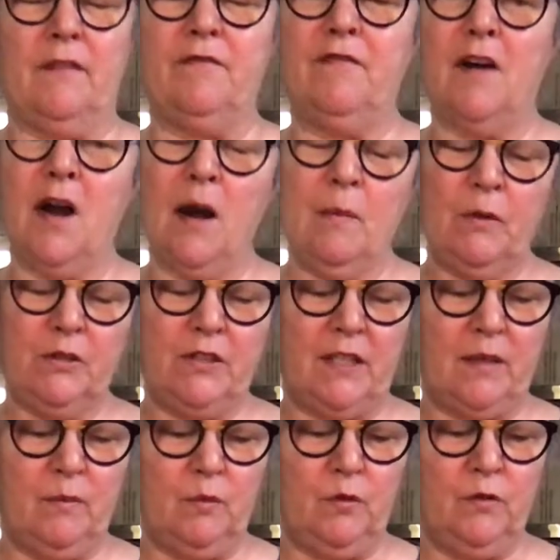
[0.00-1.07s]
farmers
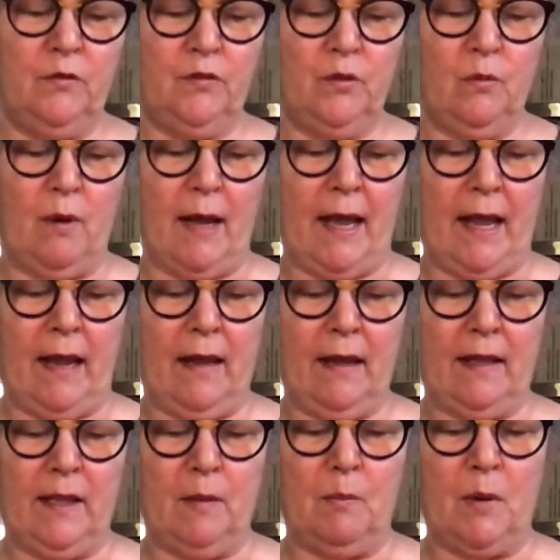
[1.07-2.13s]
had moved away,
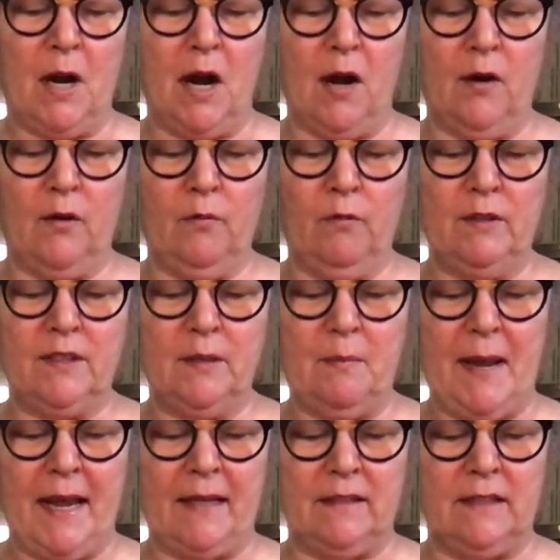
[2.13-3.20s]
and the barn was
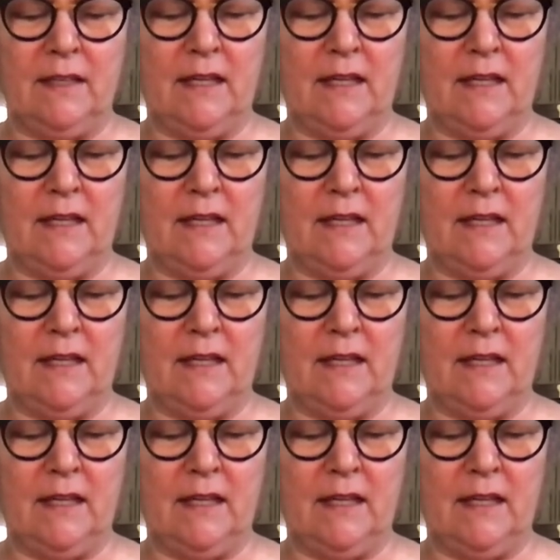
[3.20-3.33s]
abandoned,